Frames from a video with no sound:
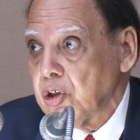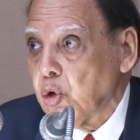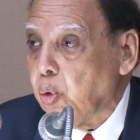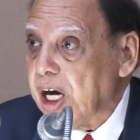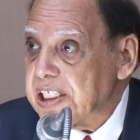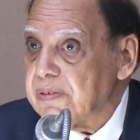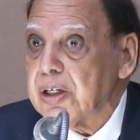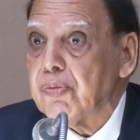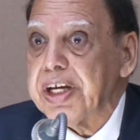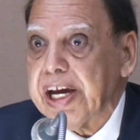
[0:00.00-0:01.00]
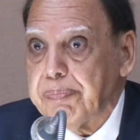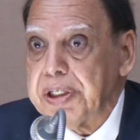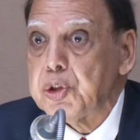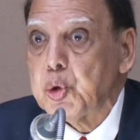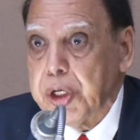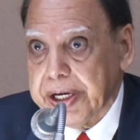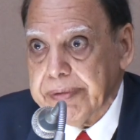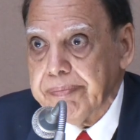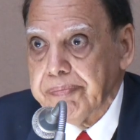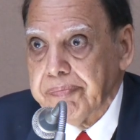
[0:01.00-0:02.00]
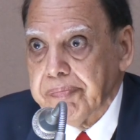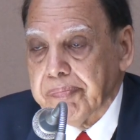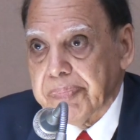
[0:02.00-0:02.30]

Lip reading: whatever we have been doing,